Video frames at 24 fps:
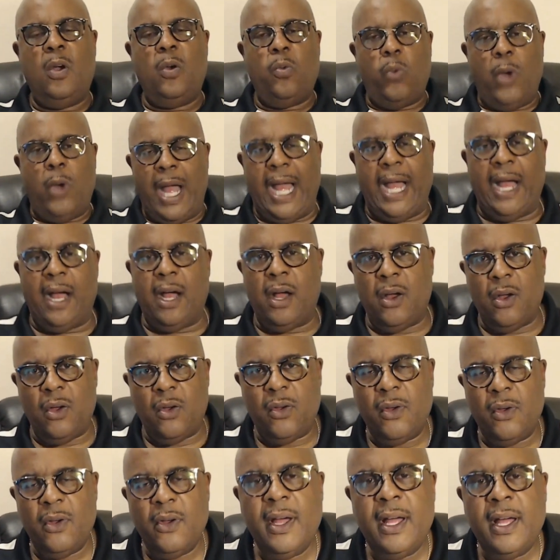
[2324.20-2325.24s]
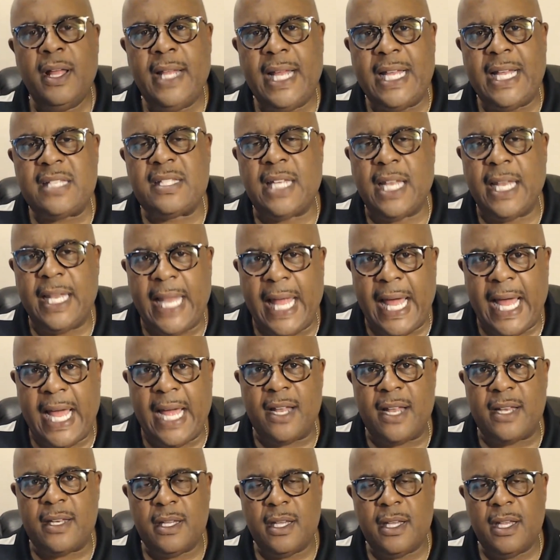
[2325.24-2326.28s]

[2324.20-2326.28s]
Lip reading: Wow, that's a lot.